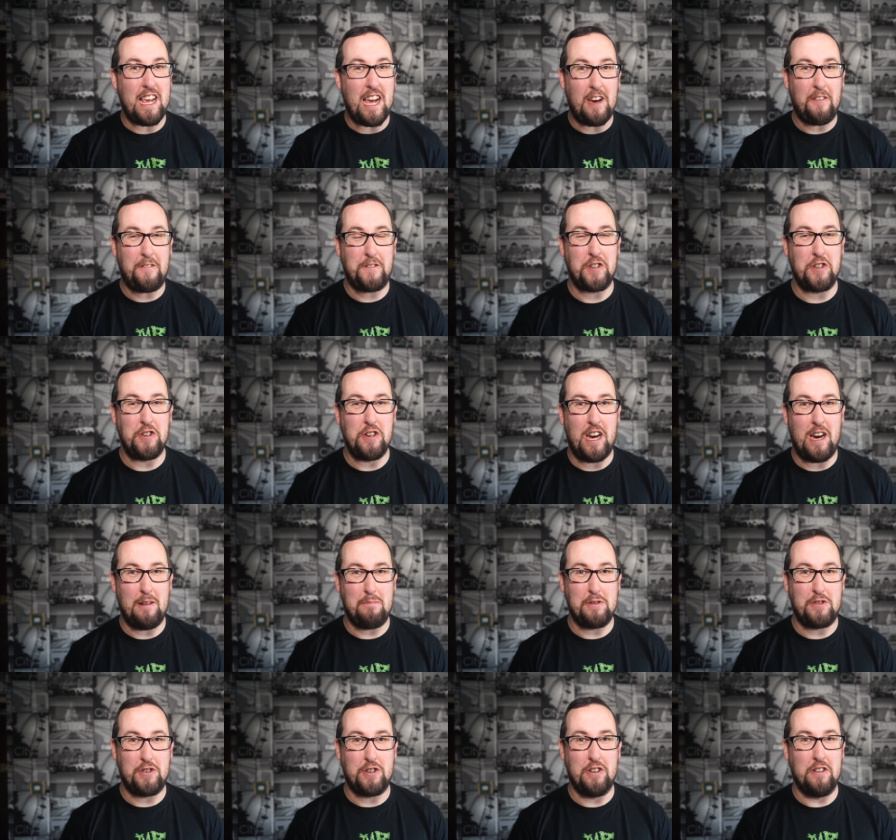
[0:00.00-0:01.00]
f two
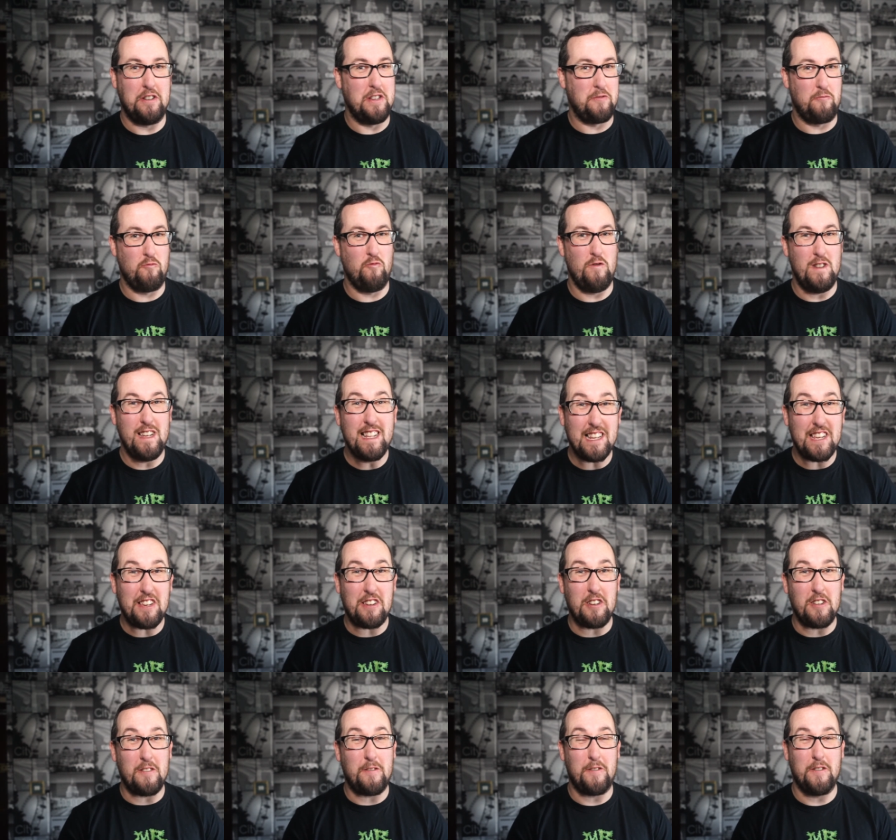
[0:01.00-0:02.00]
aperture is really
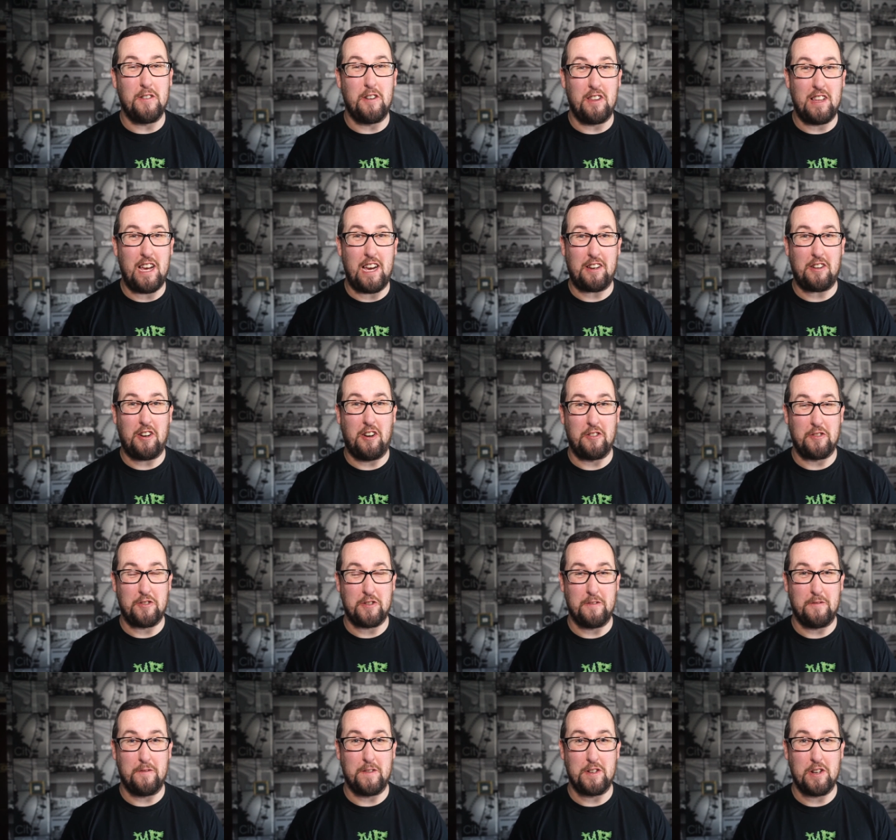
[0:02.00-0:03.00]
good for all that
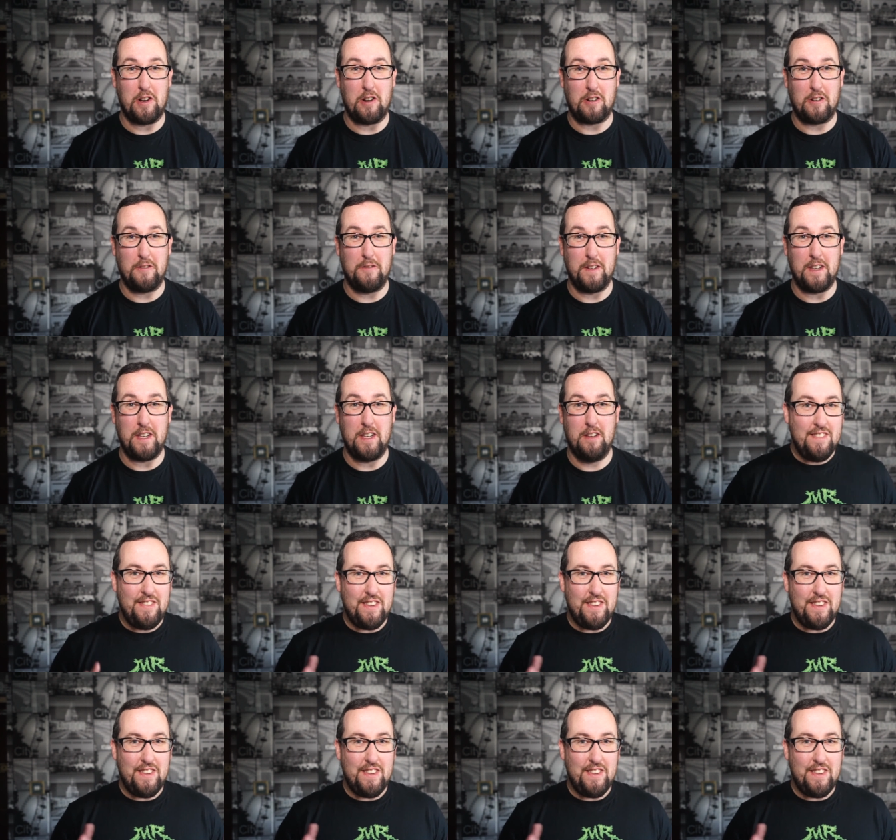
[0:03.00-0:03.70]
concert photography.